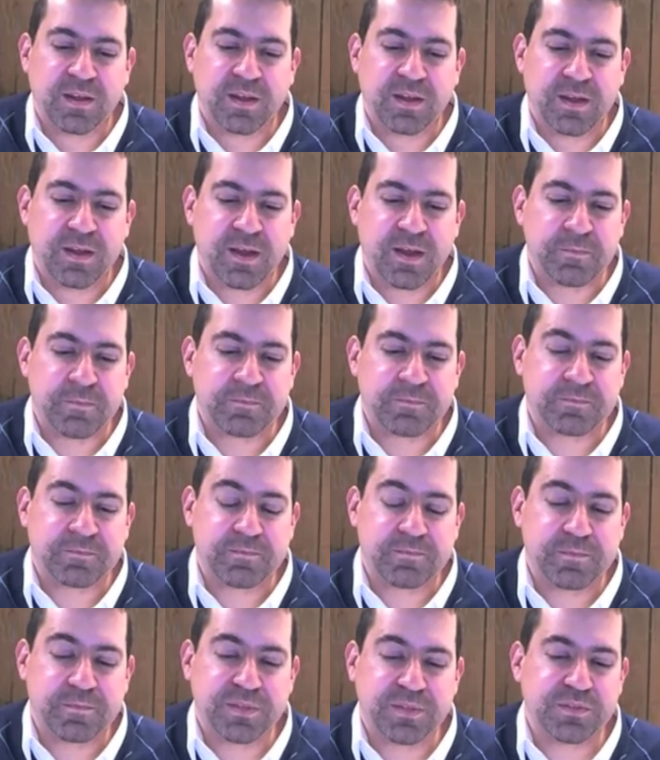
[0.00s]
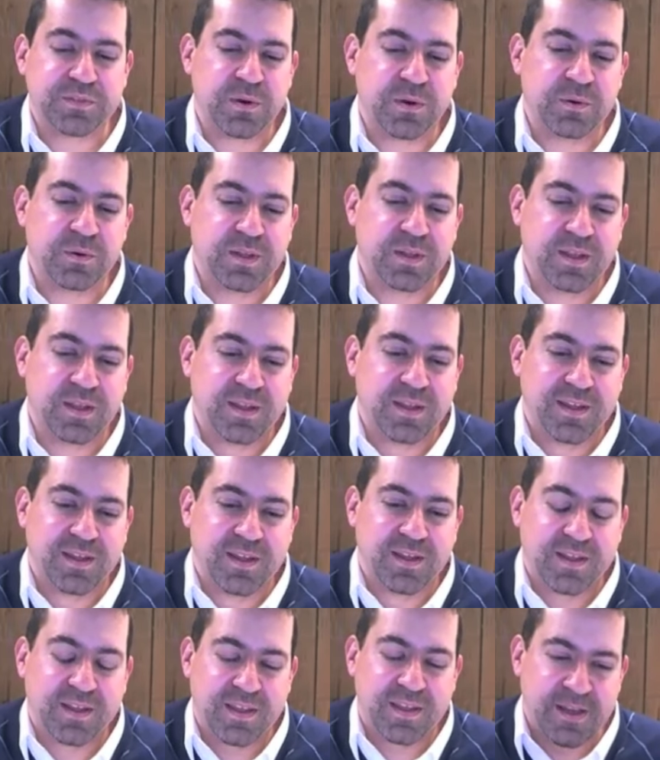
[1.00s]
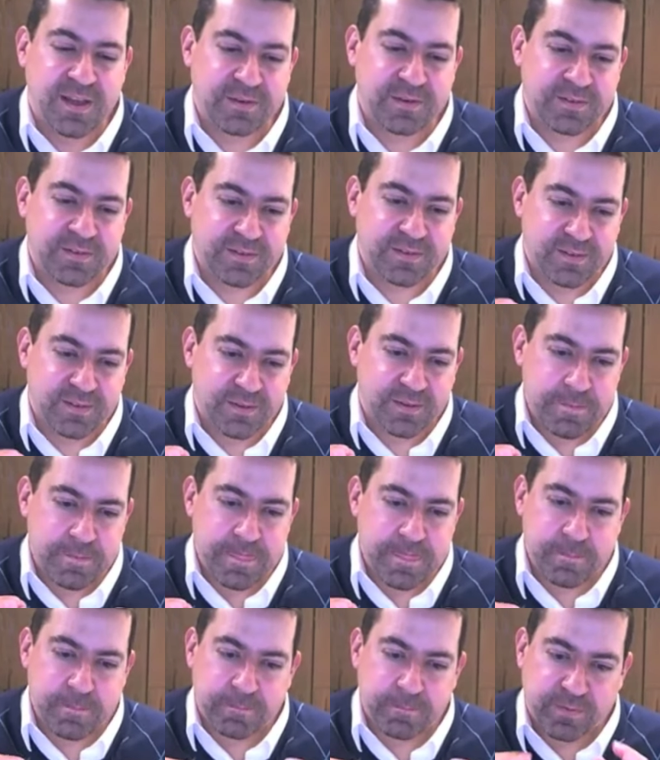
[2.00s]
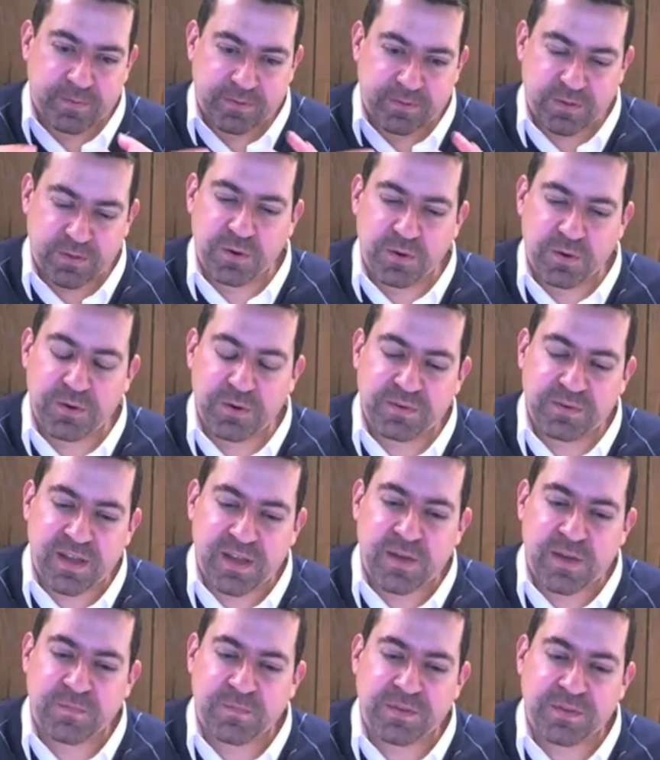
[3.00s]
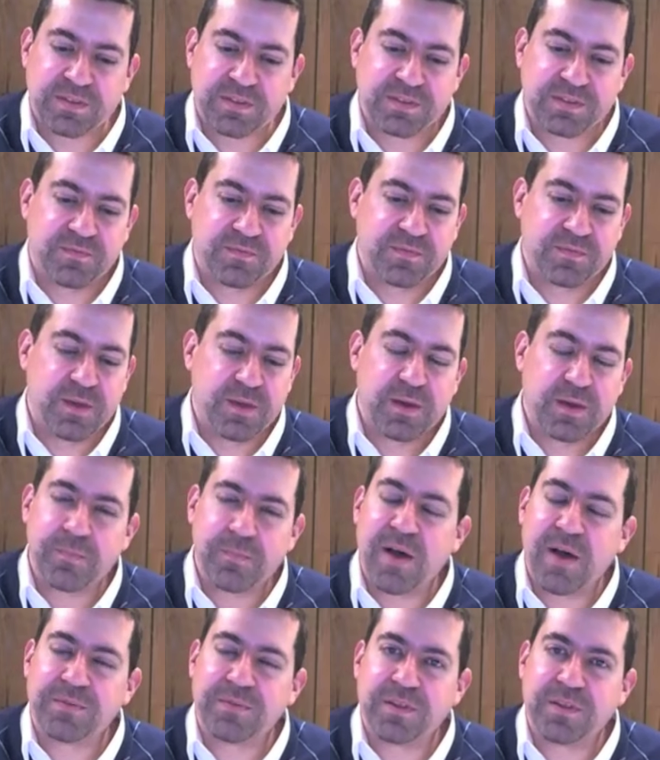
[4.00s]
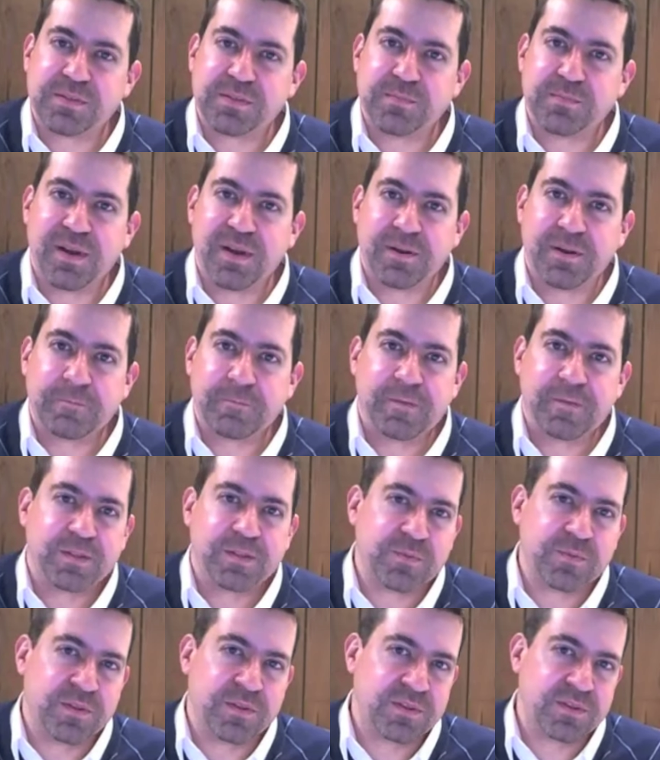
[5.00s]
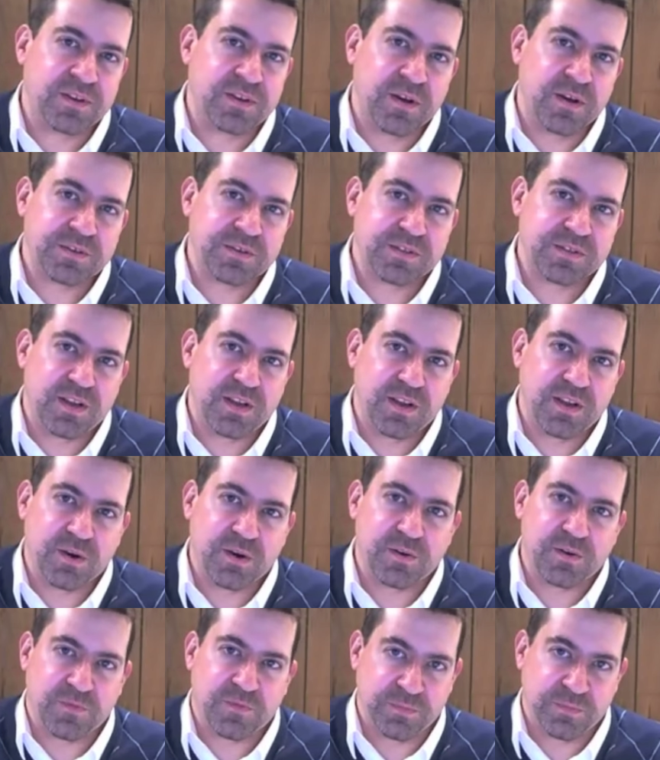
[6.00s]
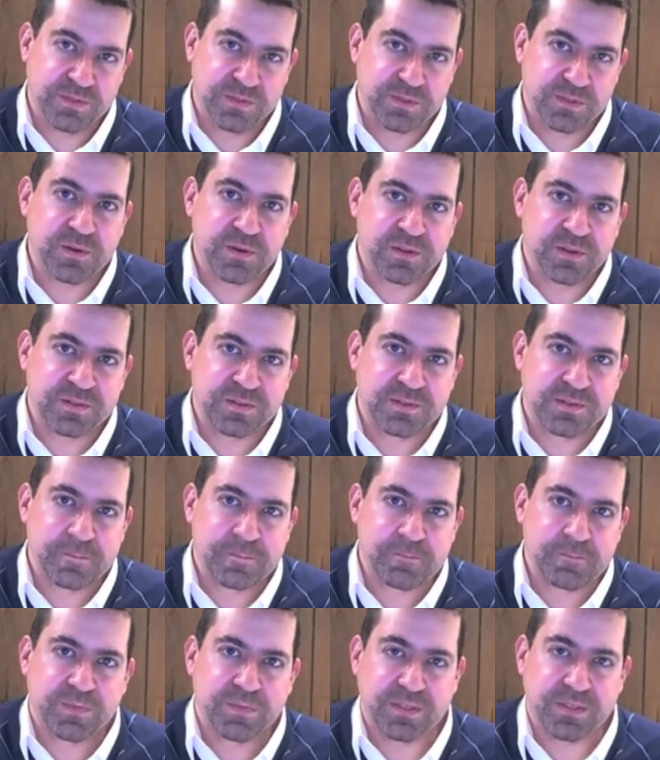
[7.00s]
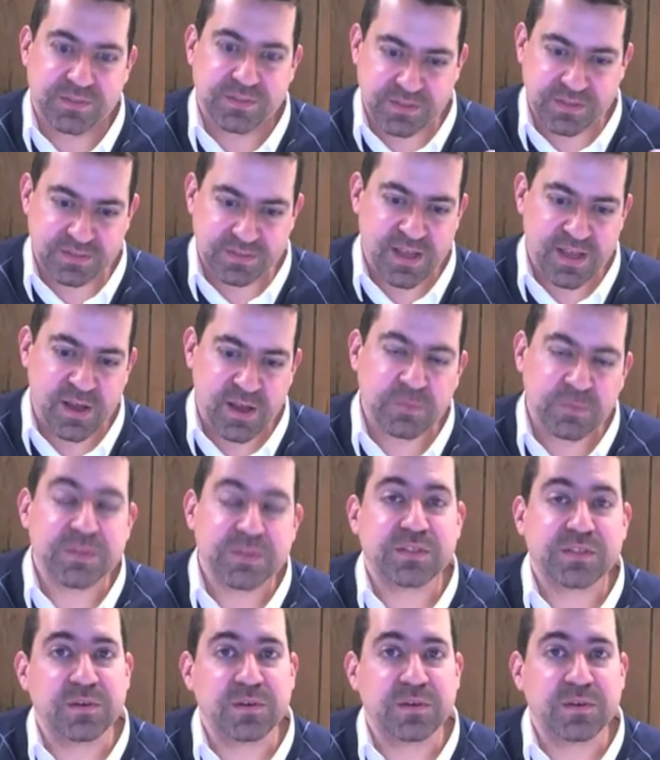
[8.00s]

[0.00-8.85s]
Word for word: But Joe, again, to go to conferences about this, but it's one thing also to hear it from students, to sit down with